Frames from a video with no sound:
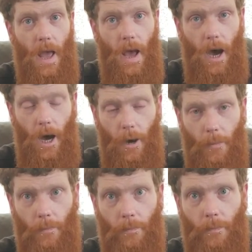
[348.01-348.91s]

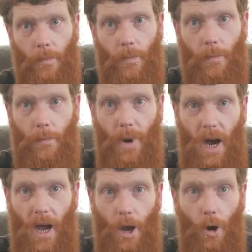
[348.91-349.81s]

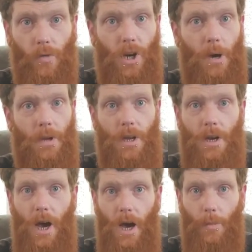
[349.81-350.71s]
by
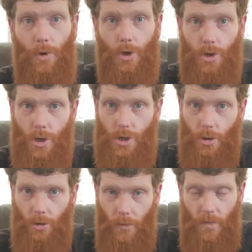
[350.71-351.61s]
overcoming
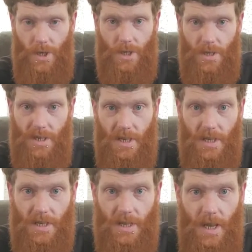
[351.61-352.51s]
nutritional
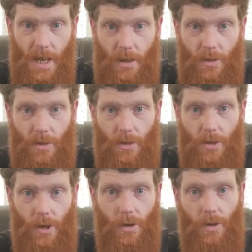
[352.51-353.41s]
deficiencies in
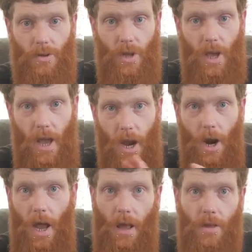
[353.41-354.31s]
the
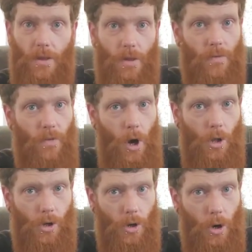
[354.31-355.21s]
hair and the
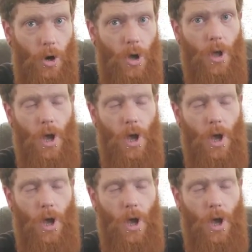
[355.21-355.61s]
follicle.